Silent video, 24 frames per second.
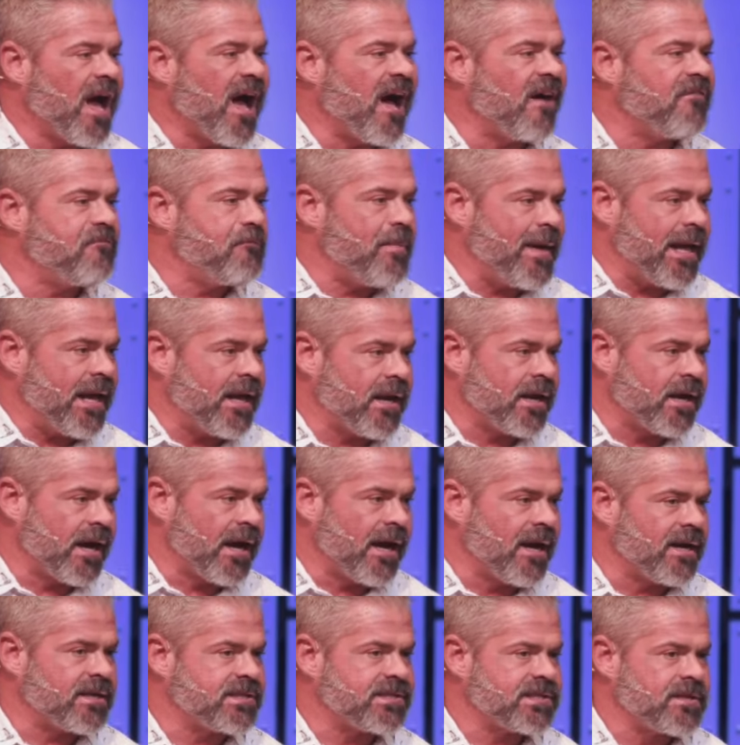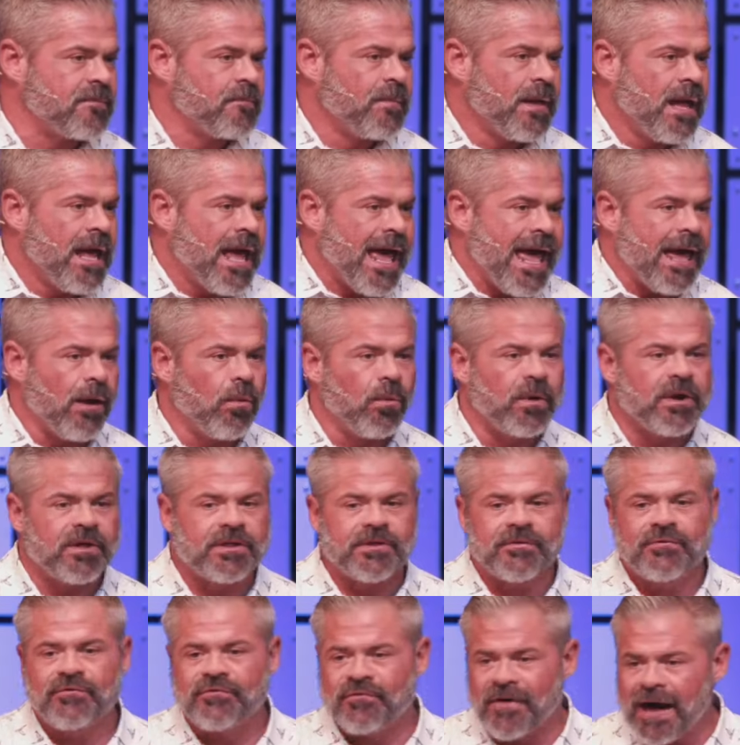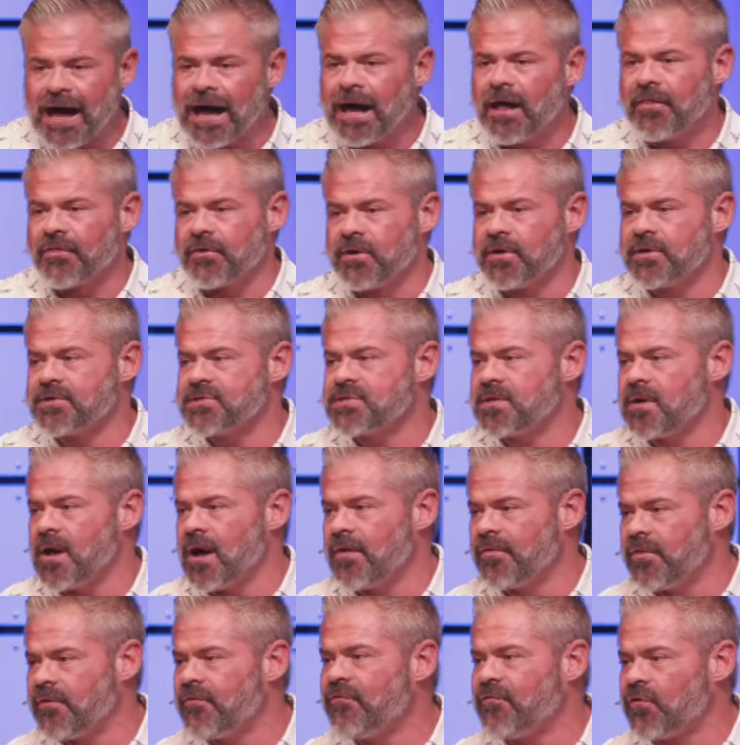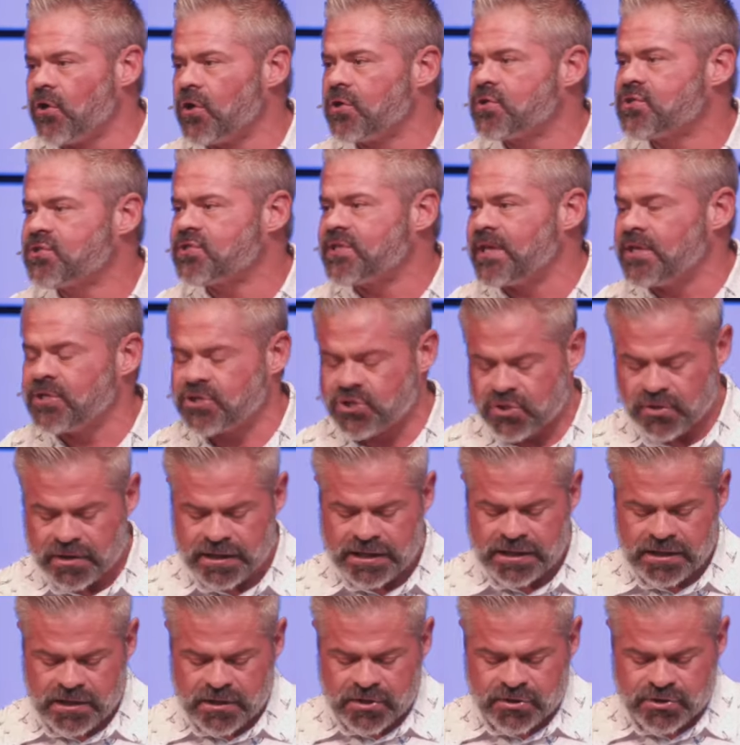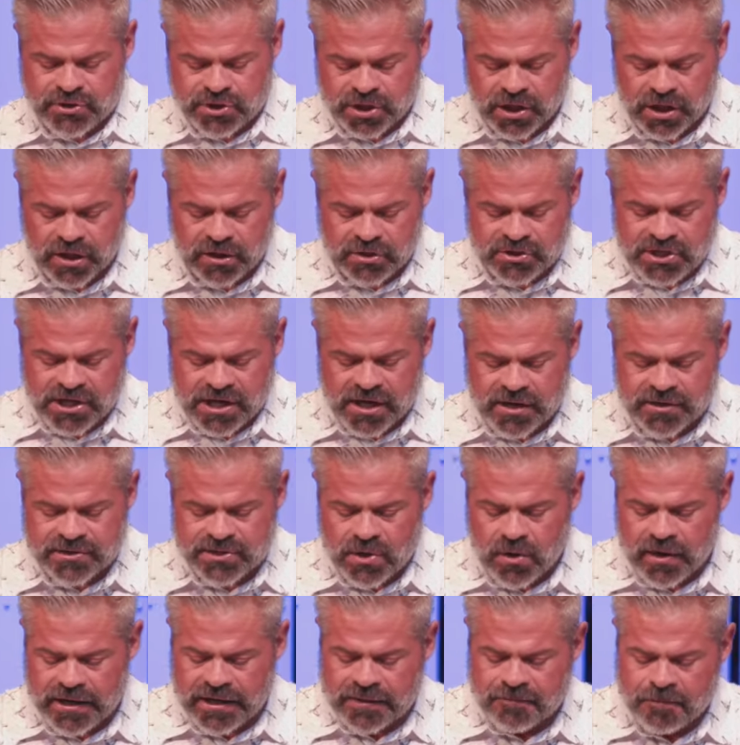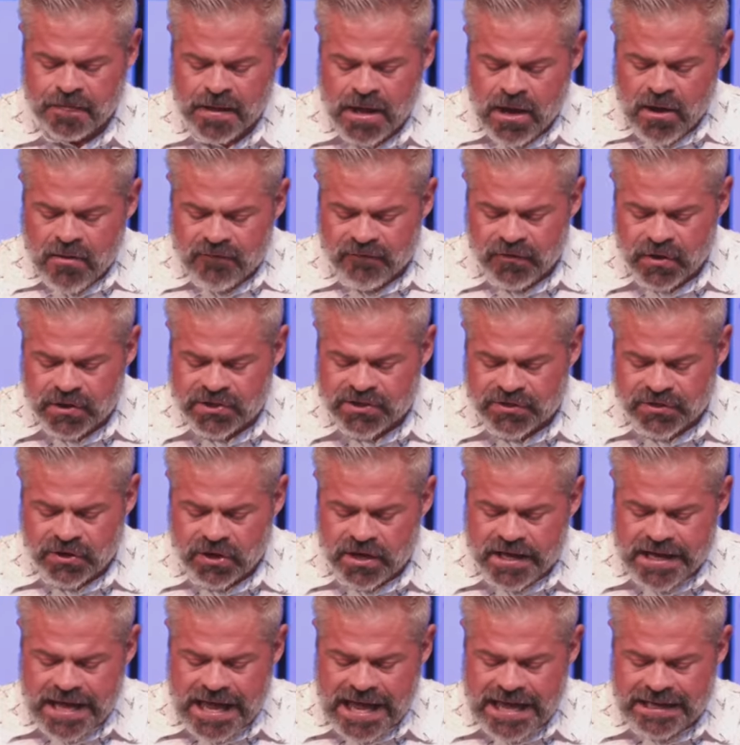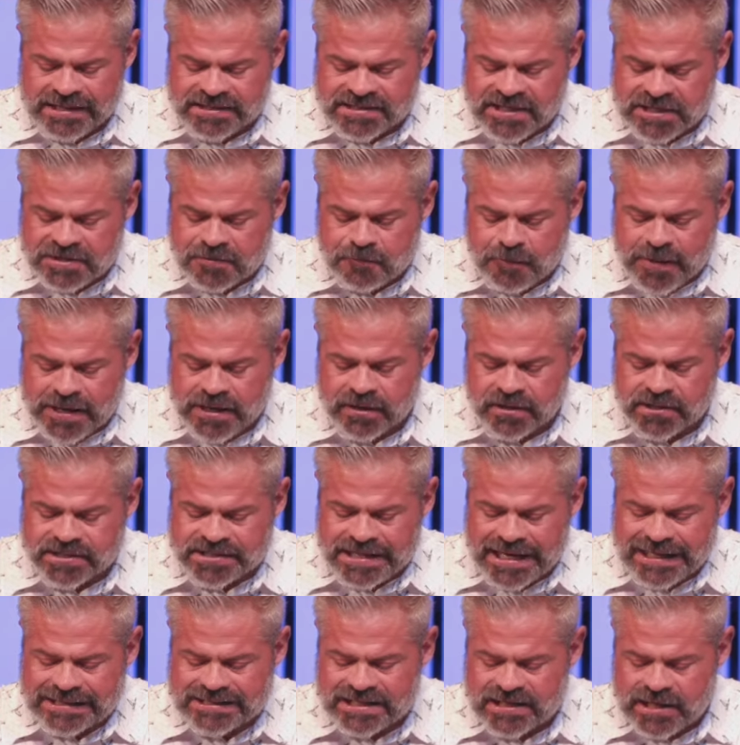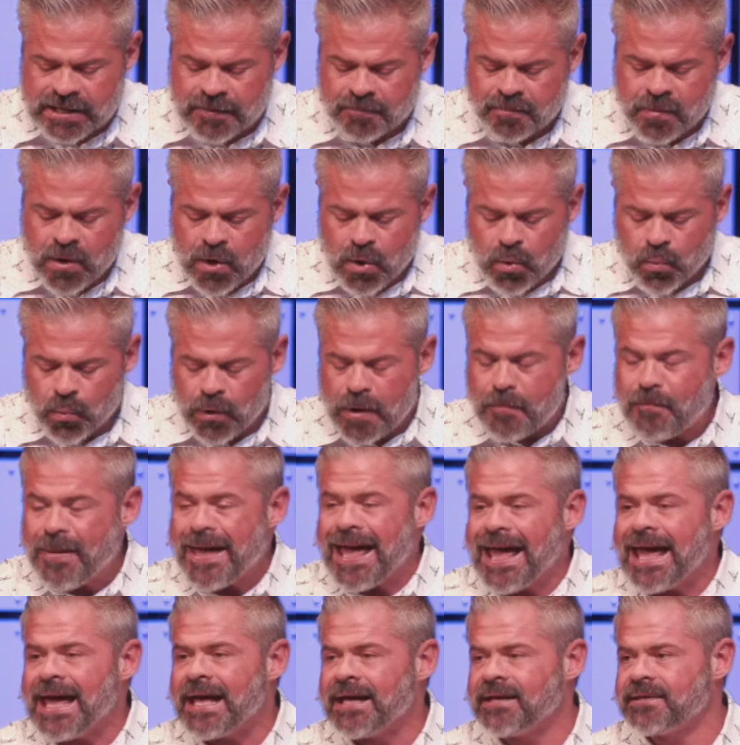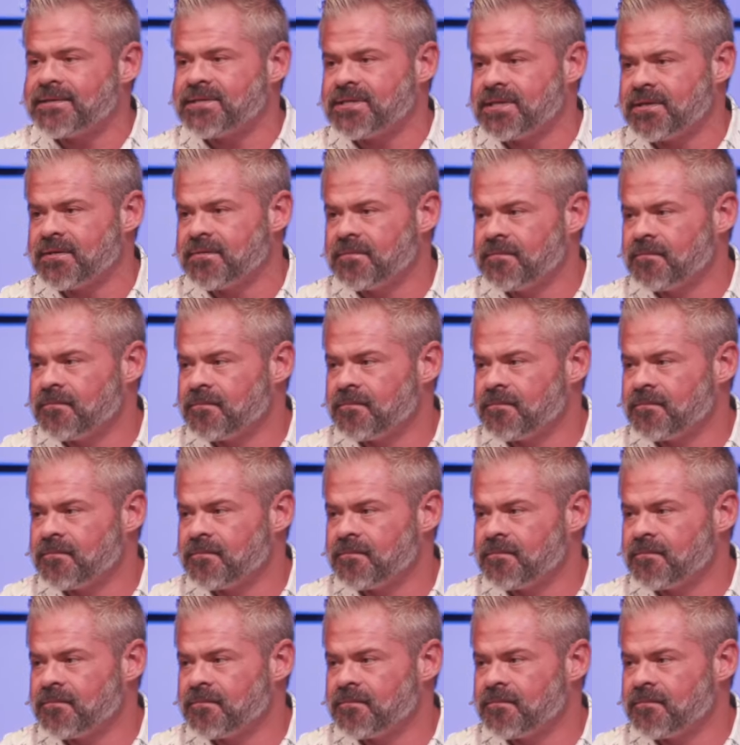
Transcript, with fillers: of Pentecost and one of the fathers of the first century church. He goes on in verse 38 and says, Peter said to them, Repent,